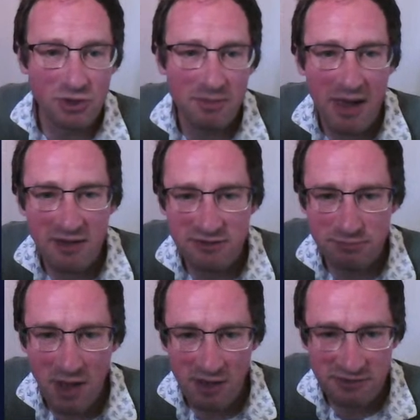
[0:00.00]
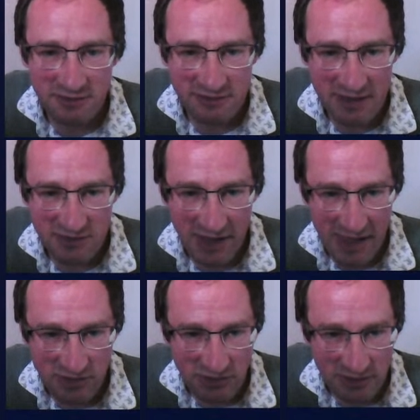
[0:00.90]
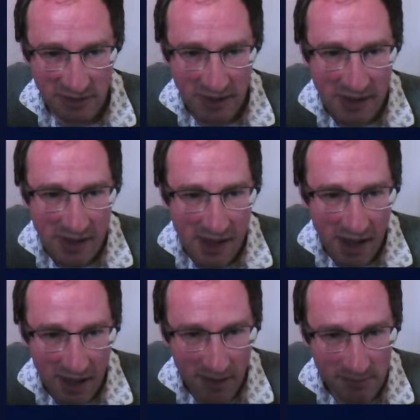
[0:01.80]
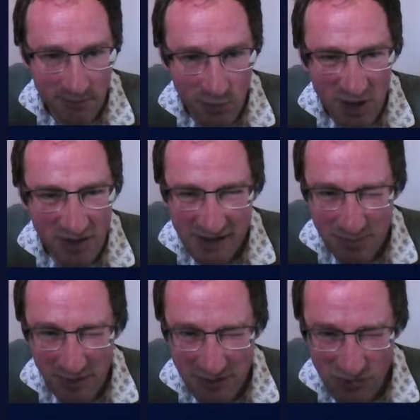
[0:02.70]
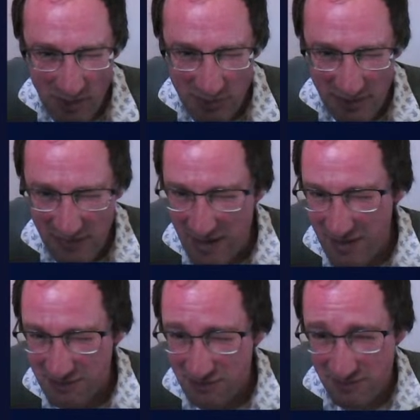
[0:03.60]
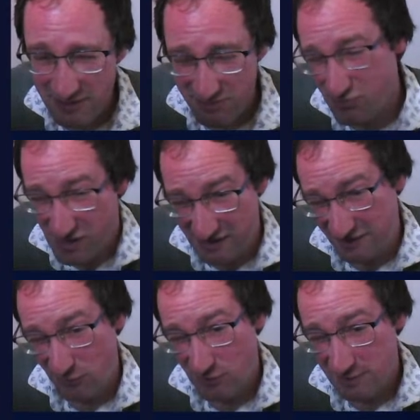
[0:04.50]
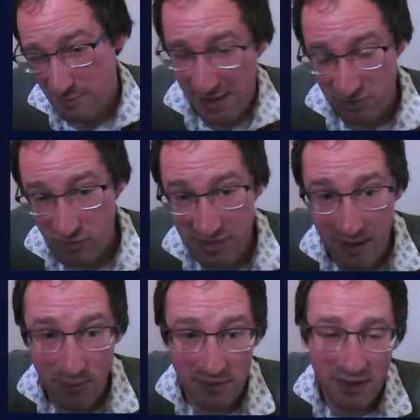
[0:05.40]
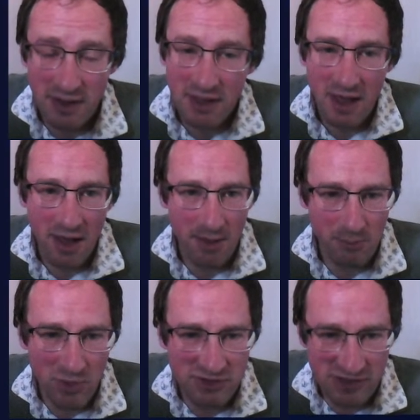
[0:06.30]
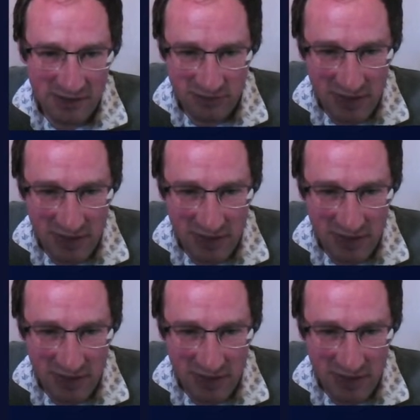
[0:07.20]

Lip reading: about his master's in education. We don't need to put a description in there. It's pretty self-explanatory, that one. We can change the